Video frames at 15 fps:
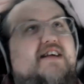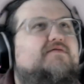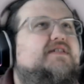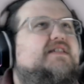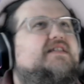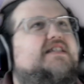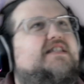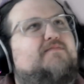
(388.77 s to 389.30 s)
was
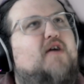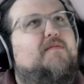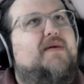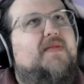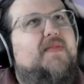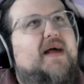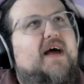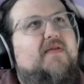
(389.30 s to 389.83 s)
in this
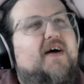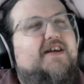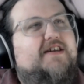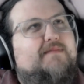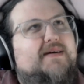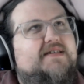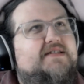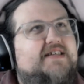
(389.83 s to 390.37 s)
moment that I thought to
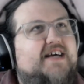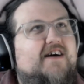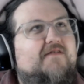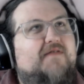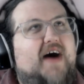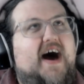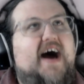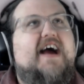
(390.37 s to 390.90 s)

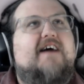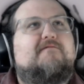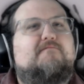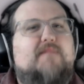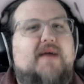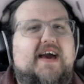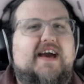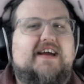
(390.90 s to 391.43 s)
myself, I have
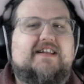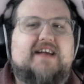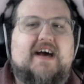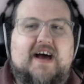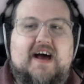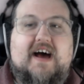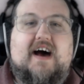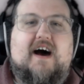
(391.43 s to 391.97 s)
made
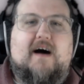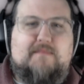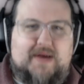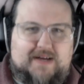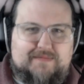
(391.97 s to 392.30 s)
a big